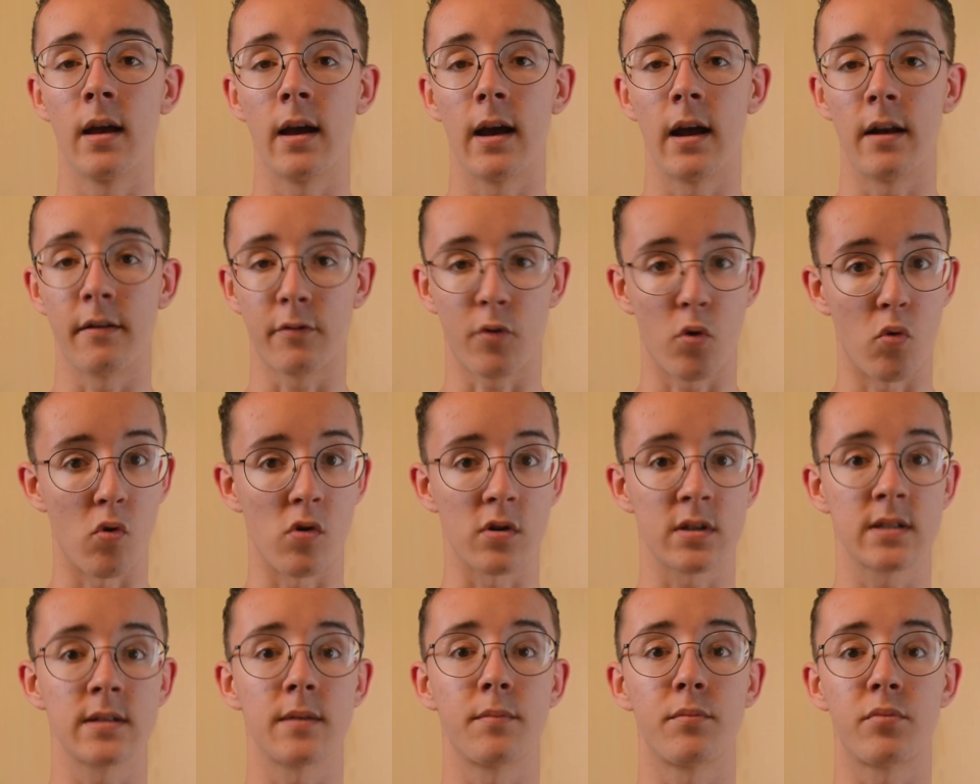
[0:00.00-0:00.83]
And of
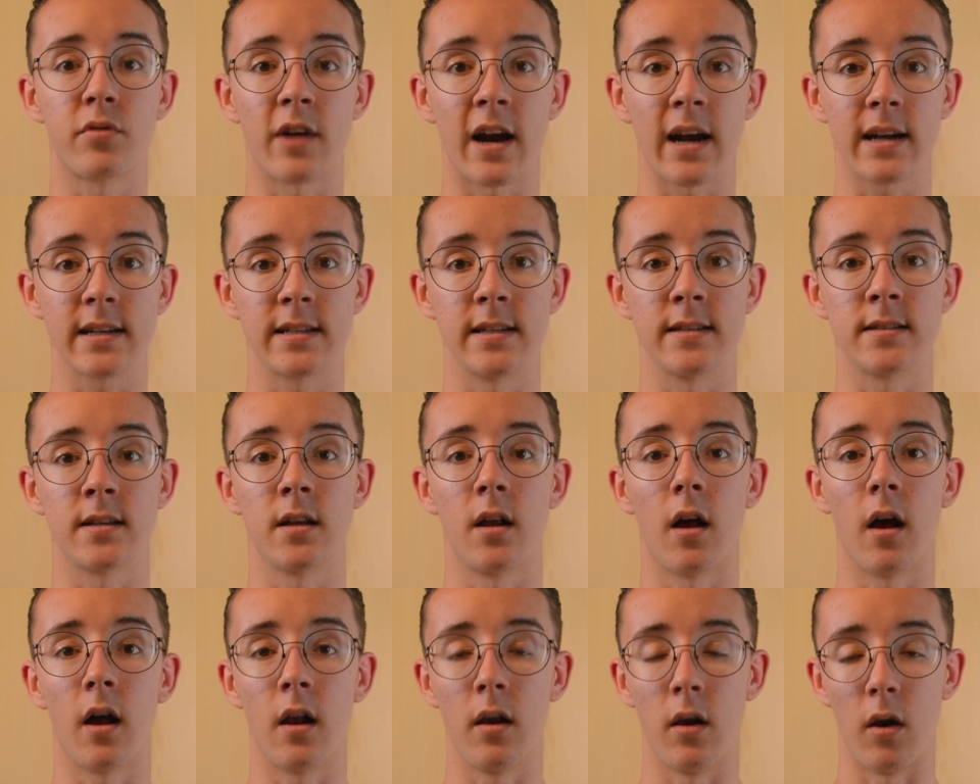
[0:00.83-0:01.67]
course, practice
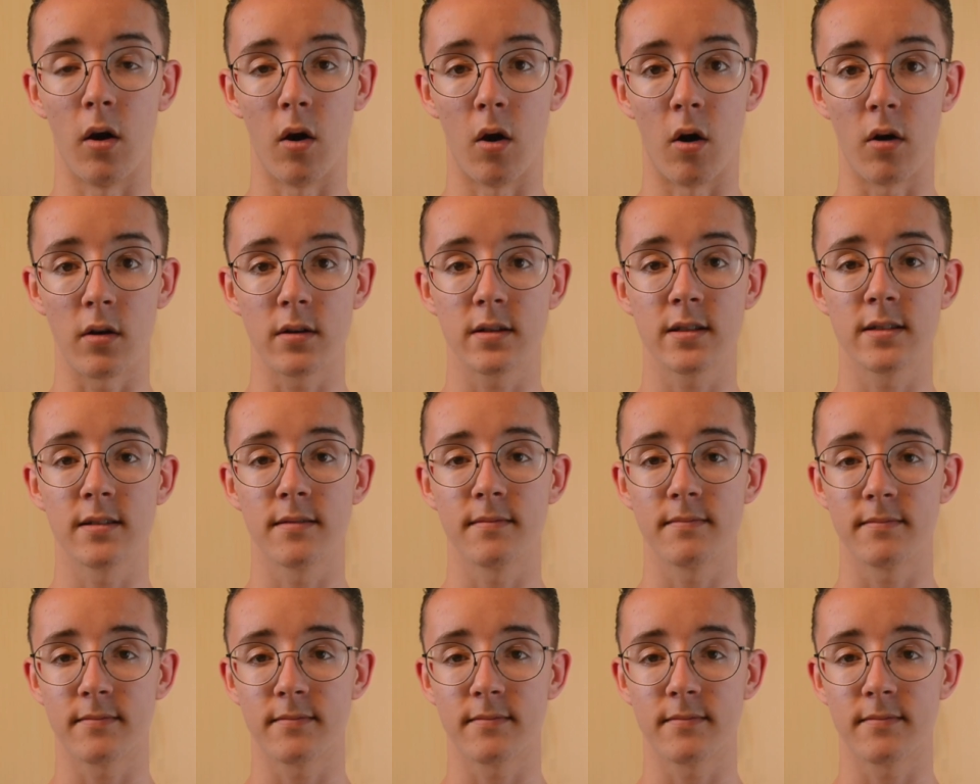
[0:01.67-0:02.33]
a lot.